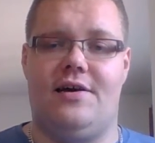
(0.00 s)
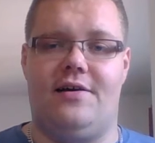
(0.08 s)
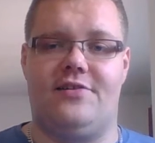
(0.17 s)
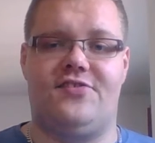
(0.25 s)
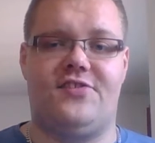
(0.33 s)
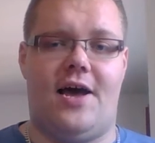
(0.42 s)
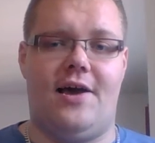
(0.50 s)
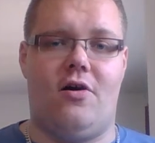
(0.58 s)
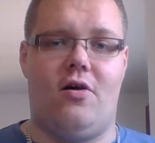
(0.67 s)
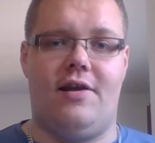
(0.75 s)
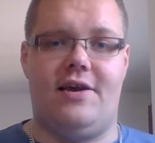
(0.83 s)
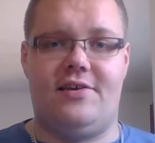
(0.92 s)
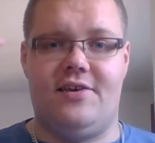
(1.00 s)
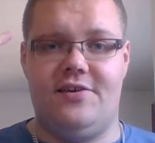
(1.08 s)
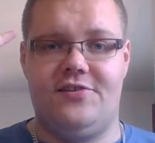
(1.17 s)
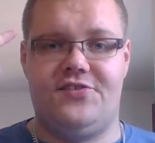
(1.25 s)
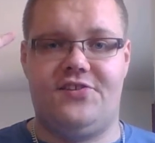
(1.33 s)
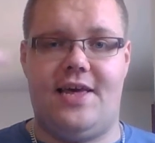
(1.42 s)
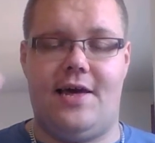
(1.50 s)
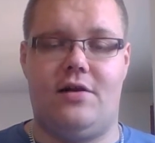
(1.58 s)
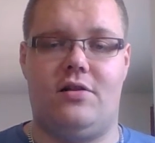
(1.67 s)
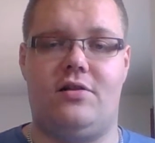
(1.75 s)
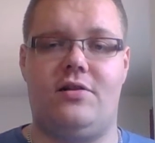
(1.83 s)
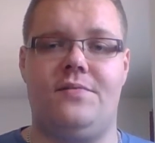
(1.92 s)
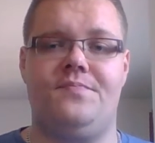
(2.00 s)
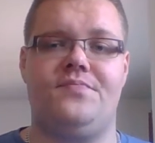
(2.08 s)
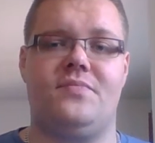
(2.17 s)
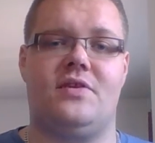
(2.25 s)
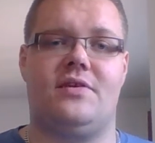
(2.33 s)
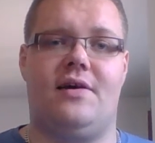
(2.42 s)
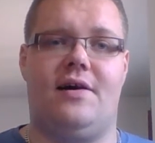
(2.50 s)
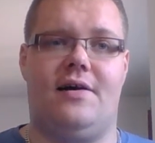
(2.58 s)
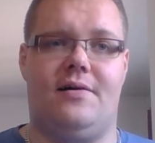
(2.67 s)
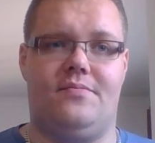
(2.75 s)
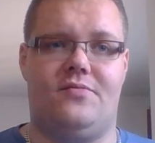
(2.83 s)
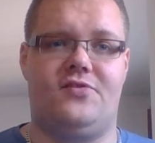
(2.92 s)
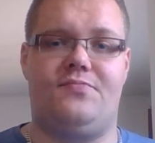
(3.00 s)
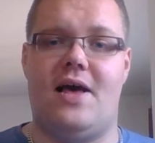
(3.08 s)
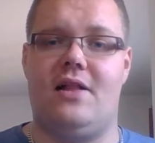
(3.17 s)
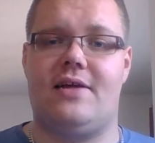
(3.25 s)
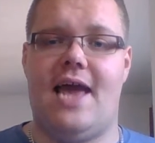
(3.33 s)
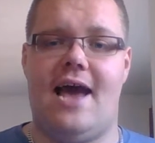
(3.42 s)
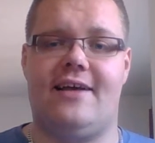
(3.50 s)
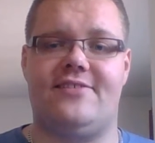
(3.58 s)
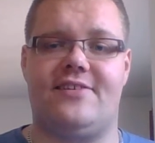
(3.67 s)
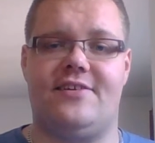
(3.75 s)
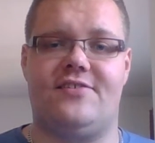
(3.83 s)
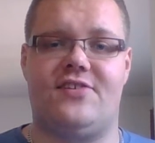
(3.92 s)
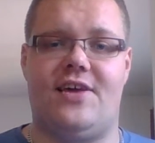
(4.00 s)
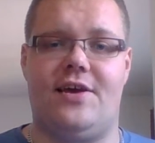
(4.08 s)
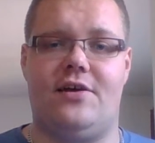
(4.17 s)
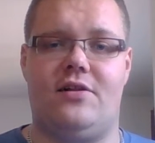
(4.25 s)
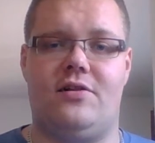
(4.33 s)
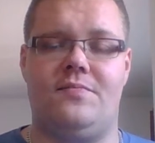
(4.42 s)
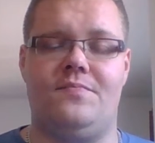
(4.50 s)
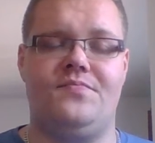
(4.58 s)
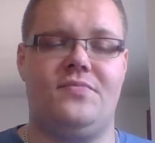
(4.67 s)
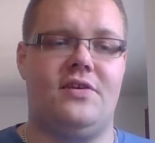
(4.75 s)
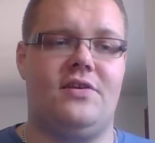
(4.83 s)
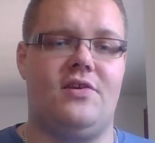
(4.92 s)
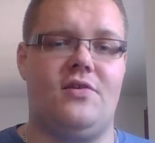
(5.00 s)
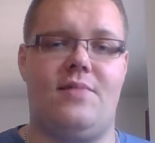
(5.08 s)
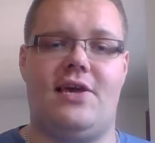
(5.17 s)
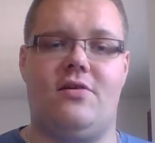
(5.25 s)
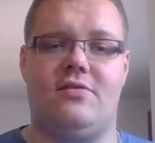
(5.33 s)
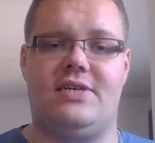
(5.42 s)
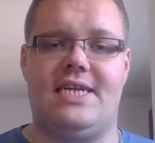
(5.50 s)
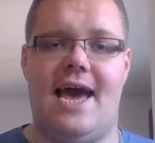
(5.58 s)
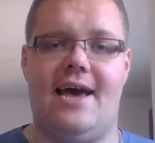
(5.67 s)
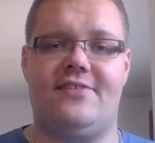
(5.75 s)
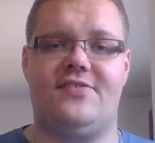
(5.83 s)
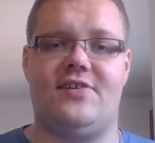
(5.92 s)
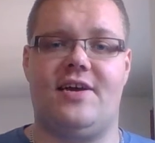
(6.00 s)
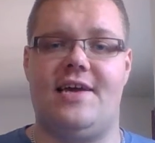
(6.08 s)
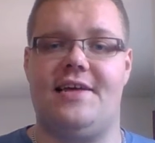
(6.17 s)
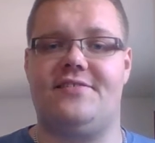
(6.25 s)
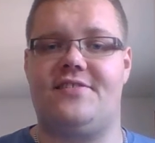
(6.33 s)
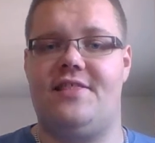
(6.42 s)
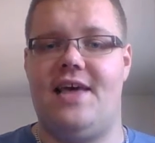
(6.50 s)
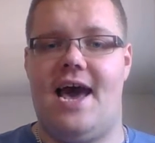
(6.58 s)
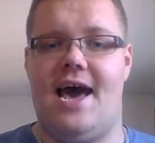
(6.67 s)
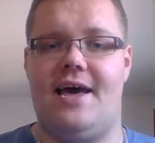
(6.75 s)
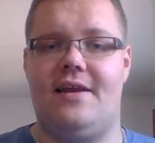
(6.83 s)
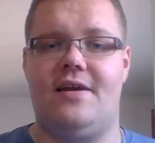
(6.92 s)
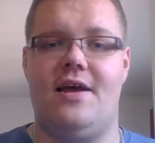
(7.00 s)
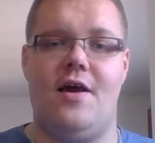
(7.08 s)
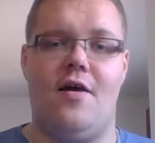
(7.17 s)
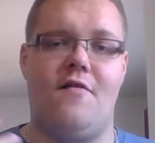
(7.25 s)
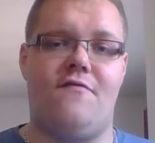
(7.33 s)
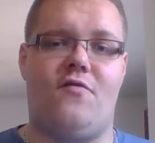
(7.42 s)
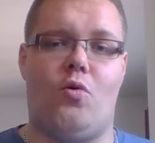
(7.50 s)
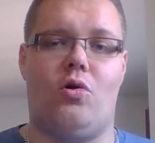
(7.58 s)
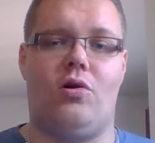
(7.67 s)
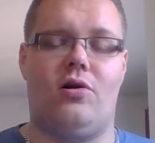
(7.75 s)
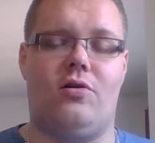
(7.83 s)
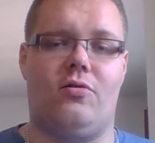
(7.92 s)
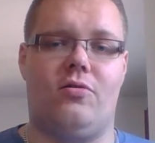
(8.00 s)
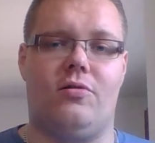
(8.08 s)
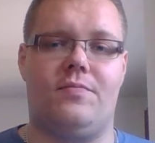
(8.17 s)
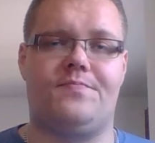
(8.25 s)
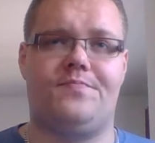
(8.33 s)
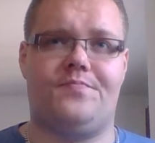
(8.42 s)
psionic skill, spellcasting skill. You make your test against that 4 or